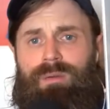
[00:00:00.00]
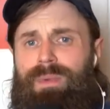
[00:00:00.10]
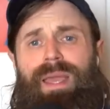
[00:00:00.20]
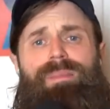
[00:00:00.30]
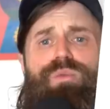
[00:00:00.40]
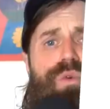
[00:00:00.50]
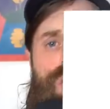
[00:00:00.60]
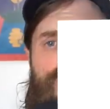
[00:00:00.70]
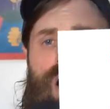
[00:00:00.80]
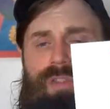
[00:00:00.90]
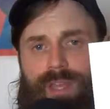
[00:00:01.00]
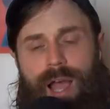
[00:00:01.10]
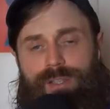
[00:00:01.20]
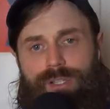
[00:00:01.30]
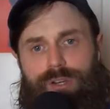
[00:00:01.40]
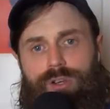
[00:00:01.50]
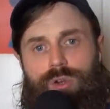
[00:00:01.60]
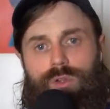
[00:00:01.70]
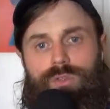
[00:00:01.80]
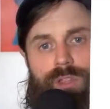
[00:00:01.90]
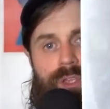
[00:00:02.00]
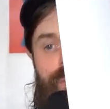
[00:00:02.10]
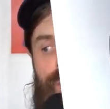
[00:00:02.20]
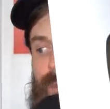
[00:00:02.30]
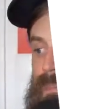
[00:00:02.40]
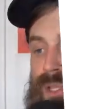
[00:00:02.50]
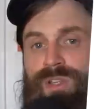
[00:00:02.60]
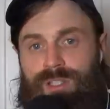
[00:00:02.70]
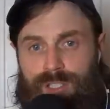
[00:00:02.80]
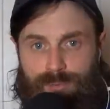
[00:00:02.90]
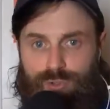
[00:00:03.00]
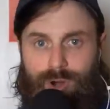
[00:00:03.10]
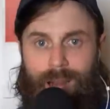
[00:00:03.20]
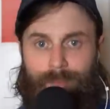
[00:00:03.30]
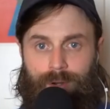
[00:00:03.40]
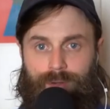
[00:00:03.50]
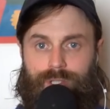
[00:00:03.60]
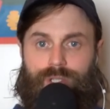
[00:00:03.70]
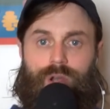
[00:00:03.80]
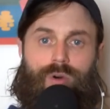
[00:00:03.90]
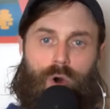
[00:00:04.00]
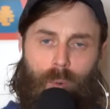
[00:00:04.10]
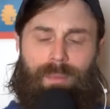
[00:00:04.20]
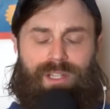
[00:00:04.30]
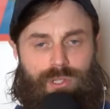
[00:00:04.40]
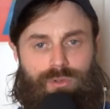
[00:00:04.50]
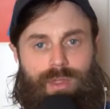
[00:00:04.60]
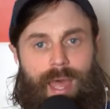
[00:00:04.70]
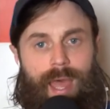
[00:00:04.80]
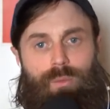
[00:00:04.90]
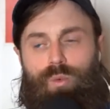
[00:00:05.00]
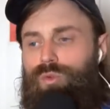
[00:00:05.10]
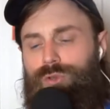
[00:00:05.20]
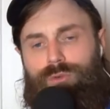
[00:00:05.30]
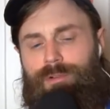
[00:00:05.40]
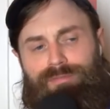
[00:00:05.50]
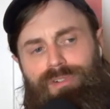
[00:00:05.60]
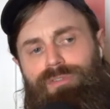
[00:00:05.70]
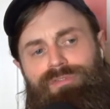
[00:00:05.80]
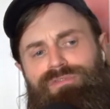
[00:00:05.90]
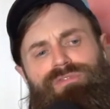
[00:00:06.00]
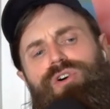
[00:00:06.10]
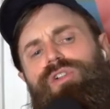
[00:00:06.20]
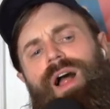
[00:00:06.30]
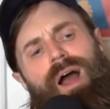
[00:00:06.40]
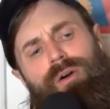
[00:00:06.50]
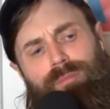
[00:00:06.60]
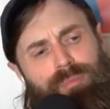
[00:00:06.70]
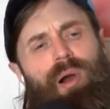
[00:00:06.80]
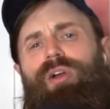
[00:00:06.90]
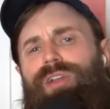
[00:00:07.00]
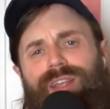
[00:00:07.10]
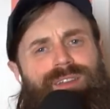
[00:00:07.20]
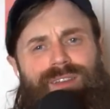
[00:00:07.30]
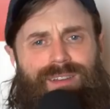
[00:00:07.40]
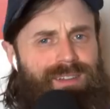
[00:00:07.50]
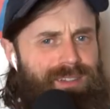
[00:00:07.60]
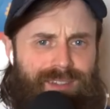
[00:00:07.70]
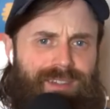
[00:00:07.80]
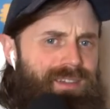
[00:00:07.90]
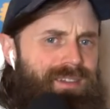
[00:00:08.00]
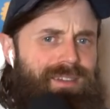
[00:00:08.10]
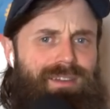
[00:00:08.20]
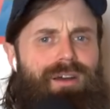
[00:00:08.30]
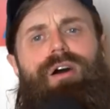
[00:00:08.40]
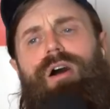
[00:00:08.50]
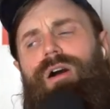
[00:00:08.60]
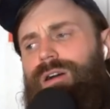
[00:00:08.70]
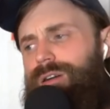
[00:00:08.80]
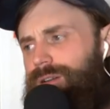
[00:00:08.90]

Maybe we'll call the Oscar the million subscriber. So hold me to that. We'll do a full-out party. Oh,